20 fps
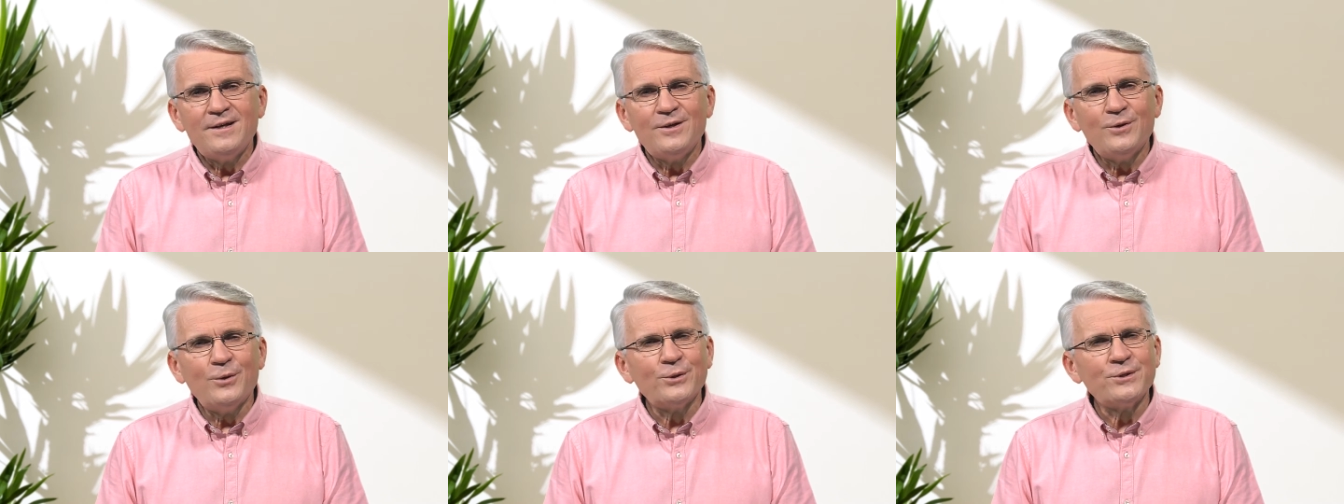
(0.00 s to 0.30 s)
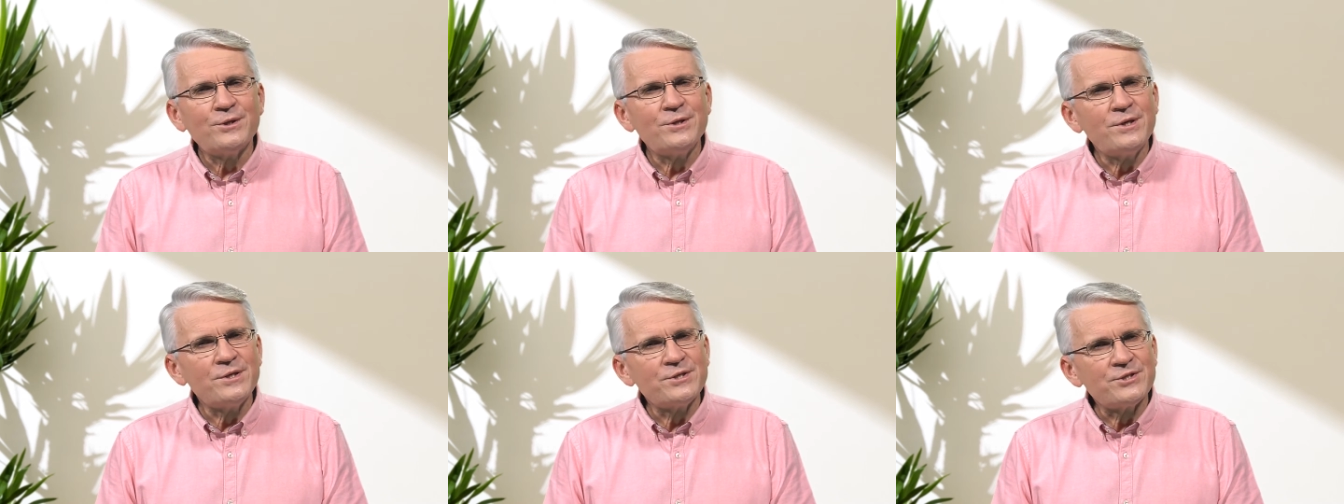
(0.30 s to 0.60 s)
or
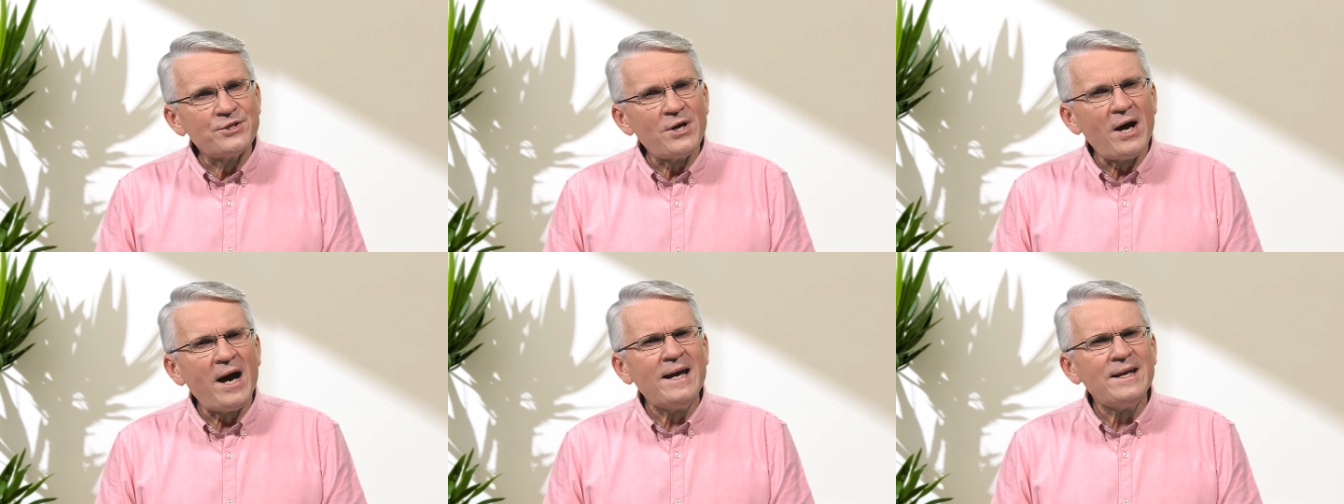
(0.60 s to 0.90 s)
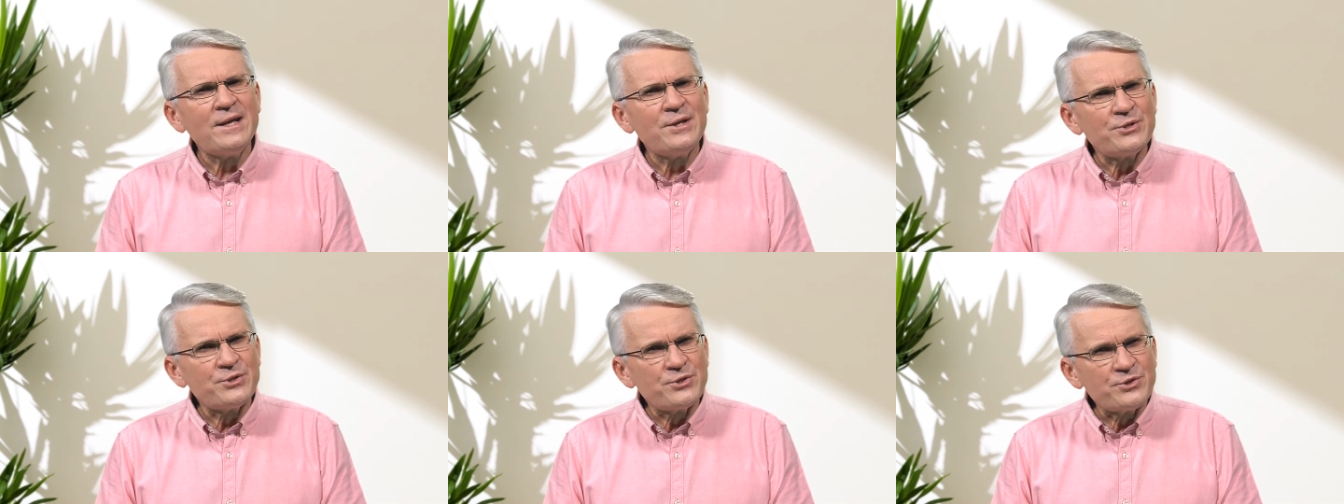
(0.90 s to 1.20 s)
to decide
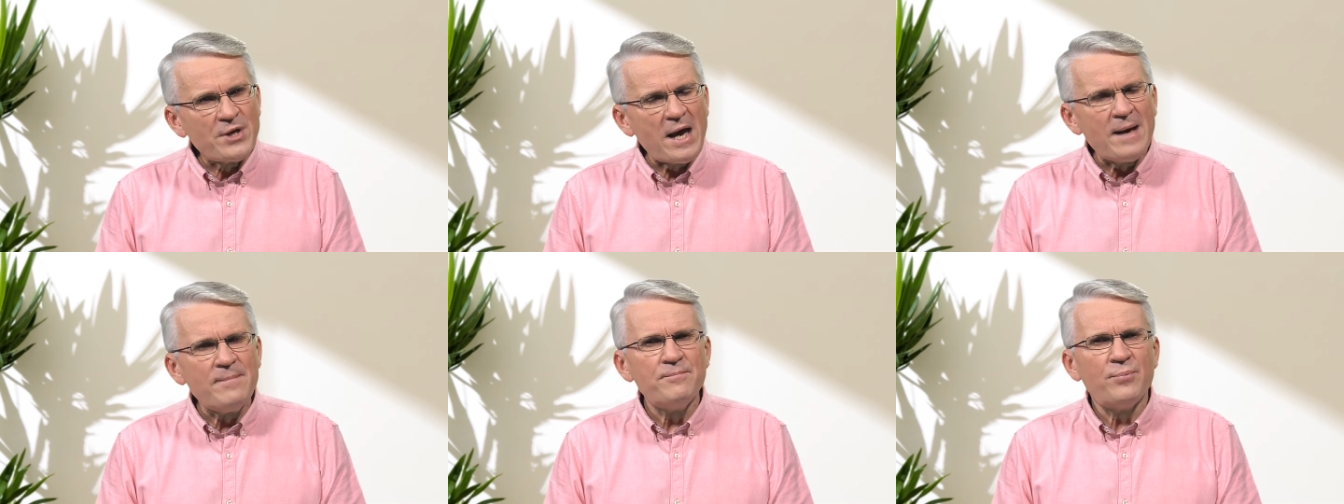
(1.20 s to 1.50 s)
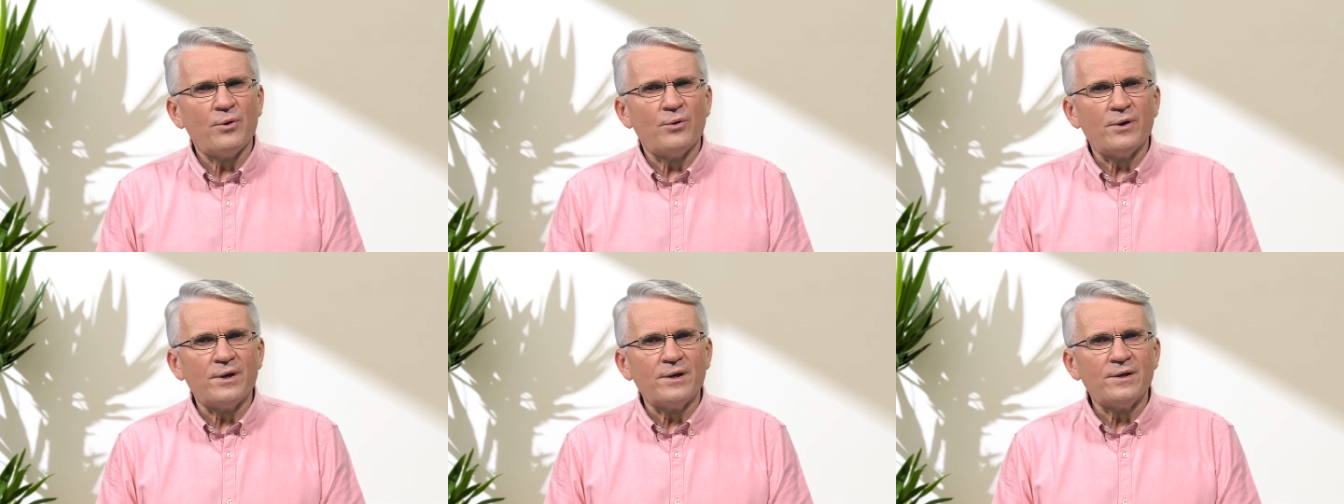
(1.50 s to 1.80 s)
at some
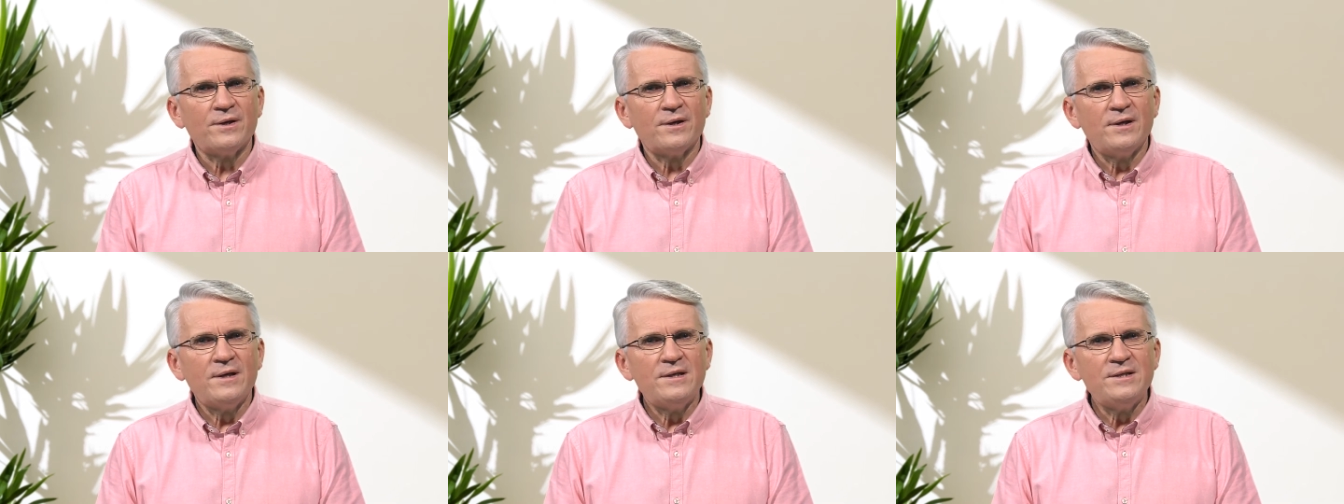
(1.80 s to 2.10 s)
point